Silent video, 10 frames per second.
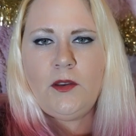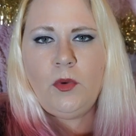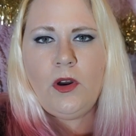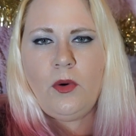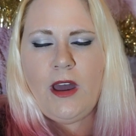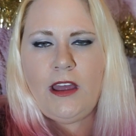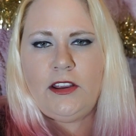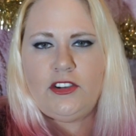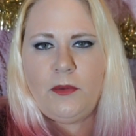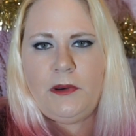we'll go ahead
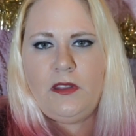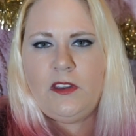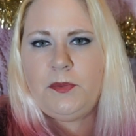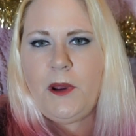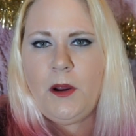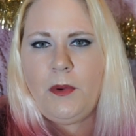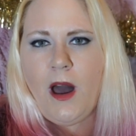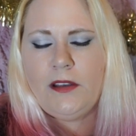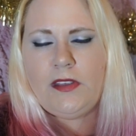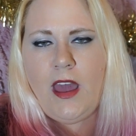and jump into the spirit
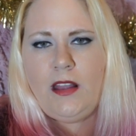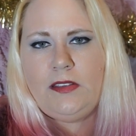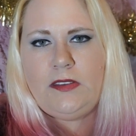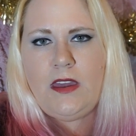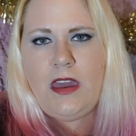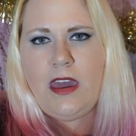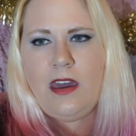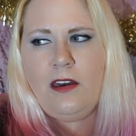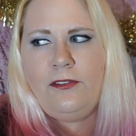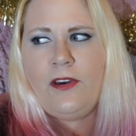box and see
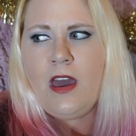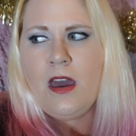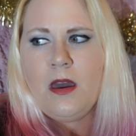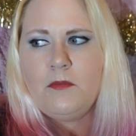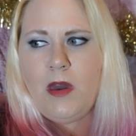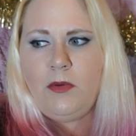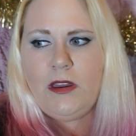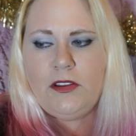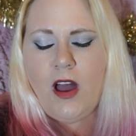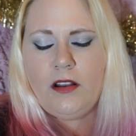if maybe we
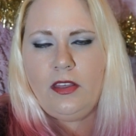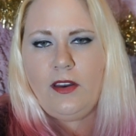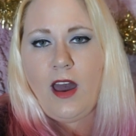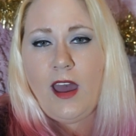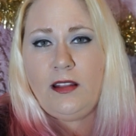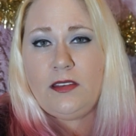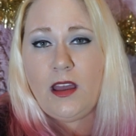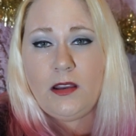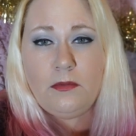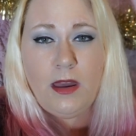can talk to the guides
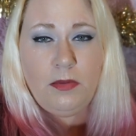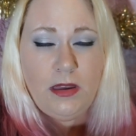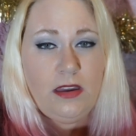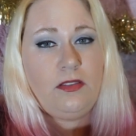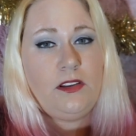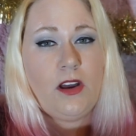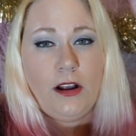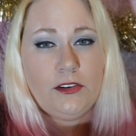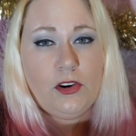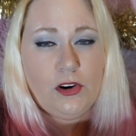and maybe even
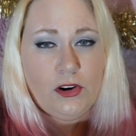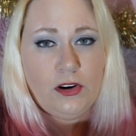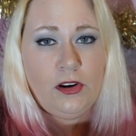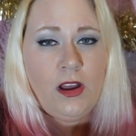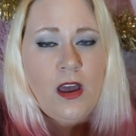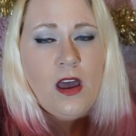talk to her